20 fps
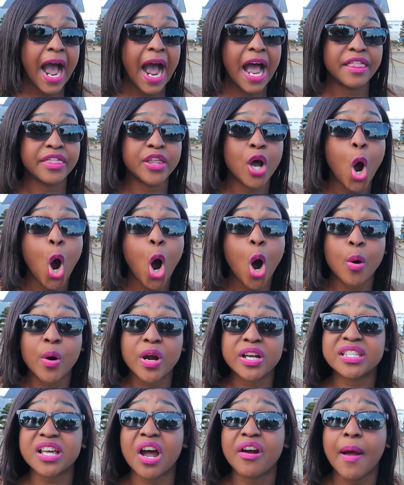And the
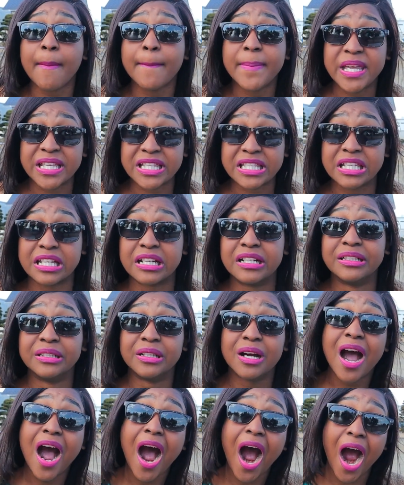hours are a bit
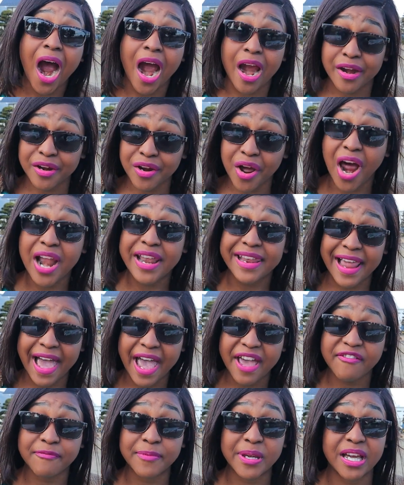hard on
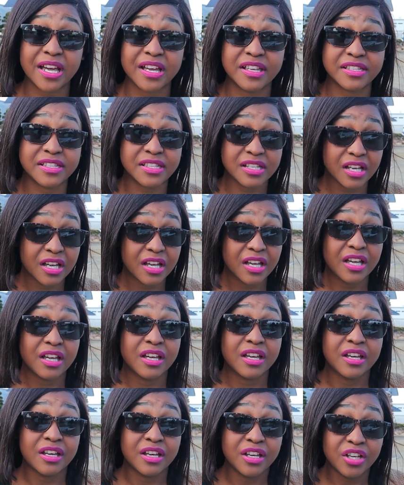life because
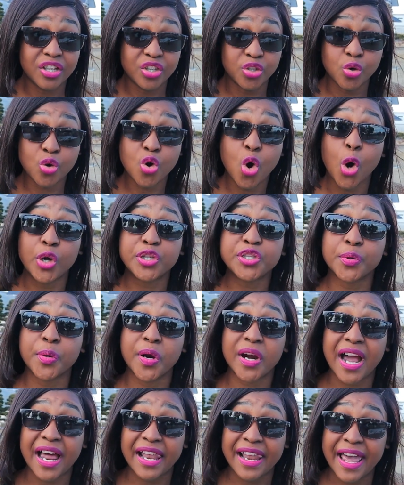you go to
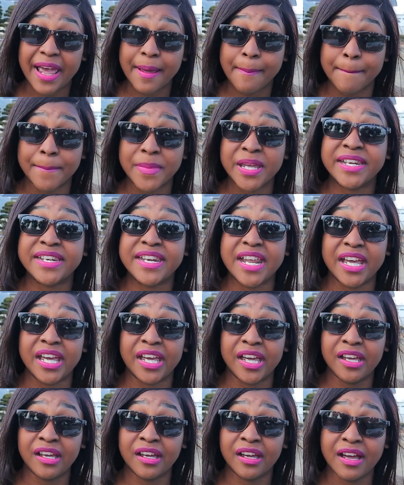work at like
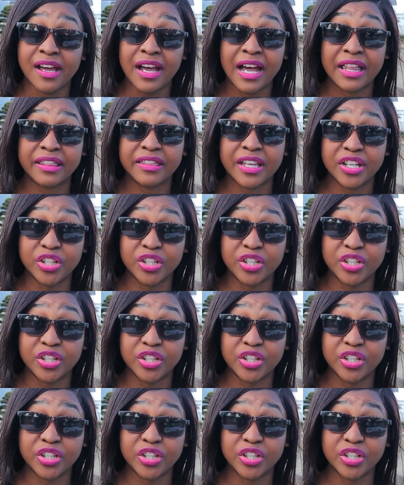midday and